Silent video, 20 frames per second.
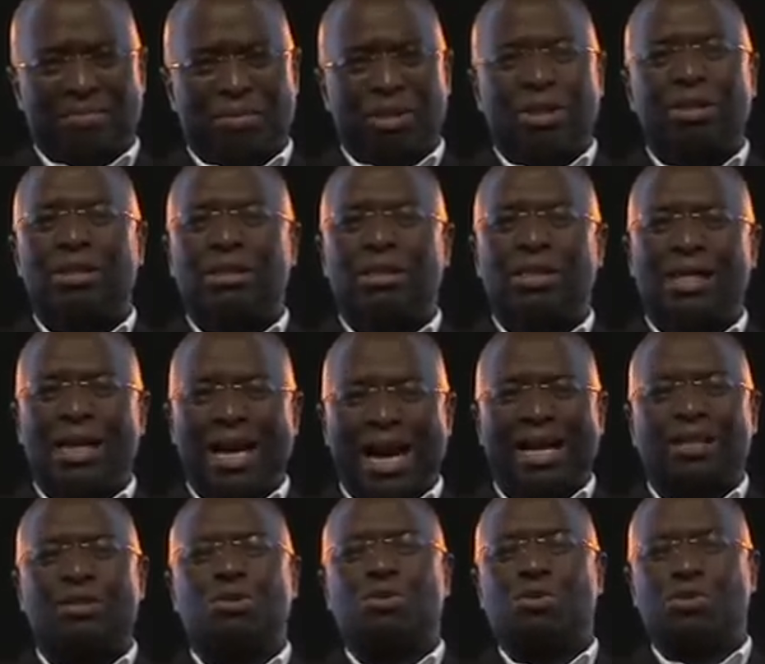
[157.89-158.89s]
but he
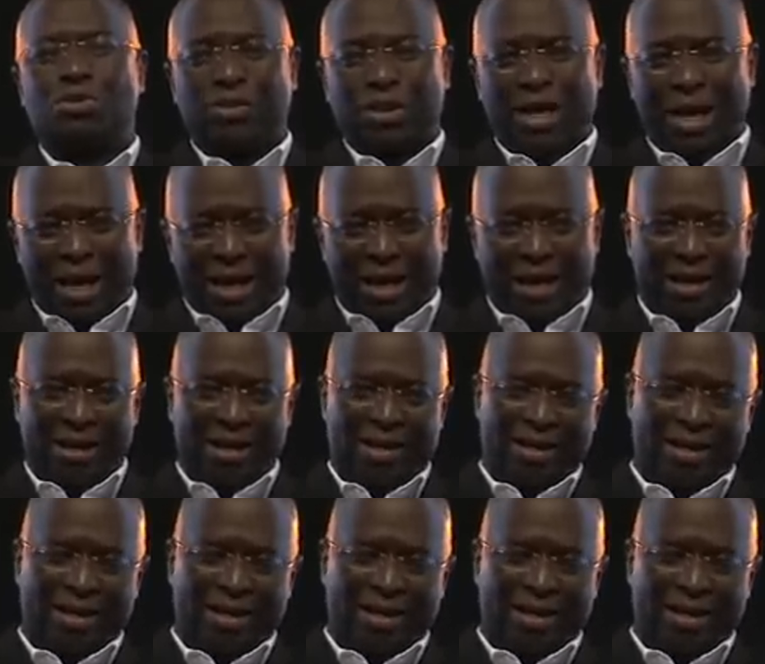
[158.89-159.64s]
had to say,